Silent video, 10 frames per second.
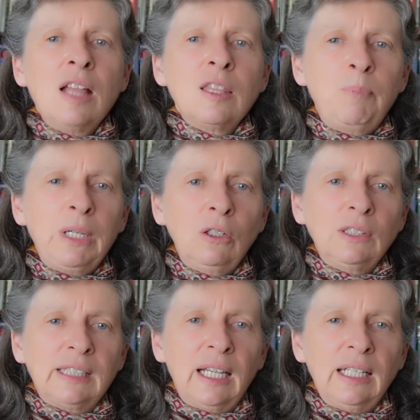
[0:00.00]
The bill
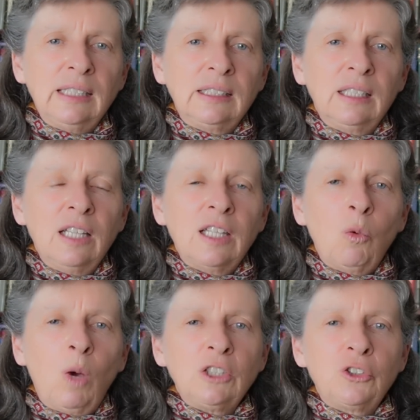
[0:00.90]
says that
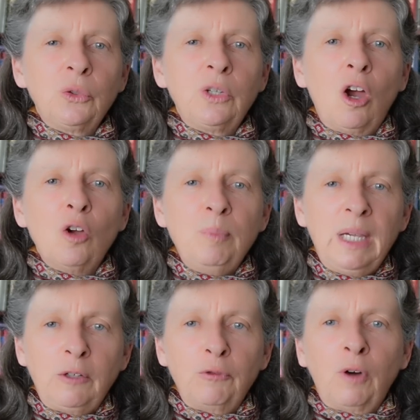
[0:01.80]
one should
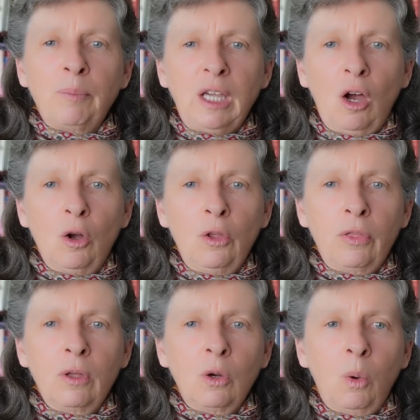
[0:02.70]
omit from the
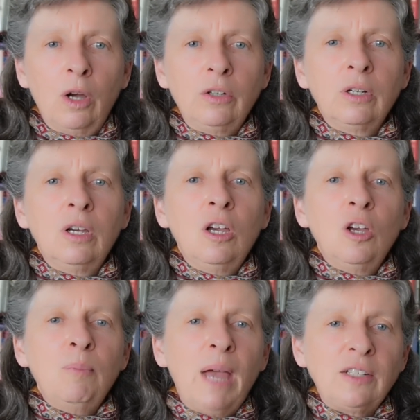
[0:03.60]
oath, quote,
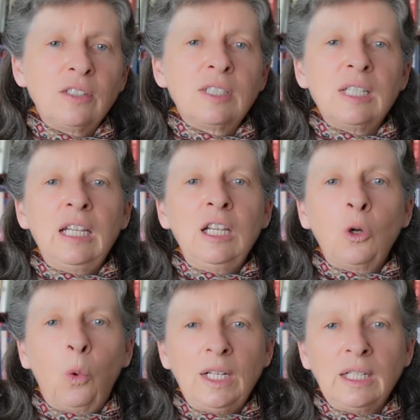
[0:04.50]
Her Majesty,
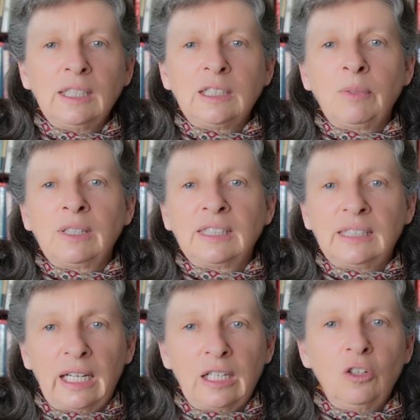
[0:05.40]
Queen Elizabeth
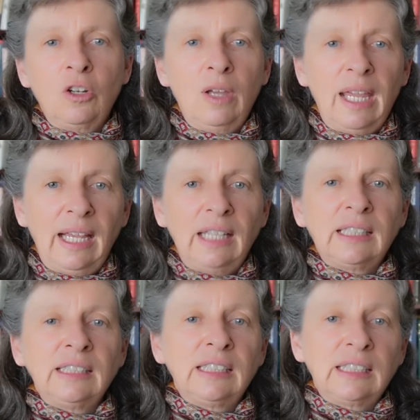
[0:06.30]
II, her heirs
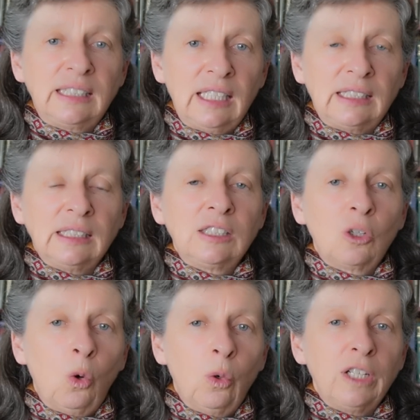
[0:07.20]
and successors
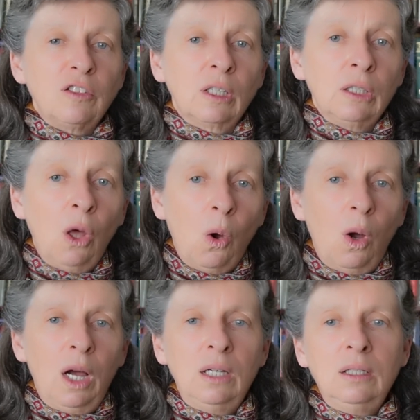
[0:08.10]
according to
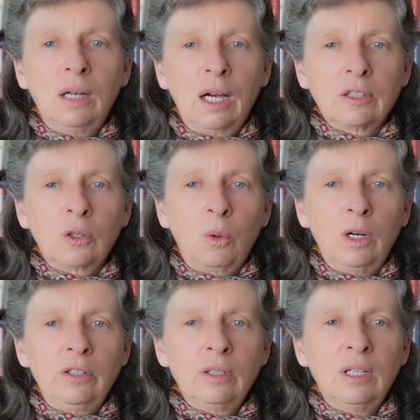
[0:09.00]
law, unquote,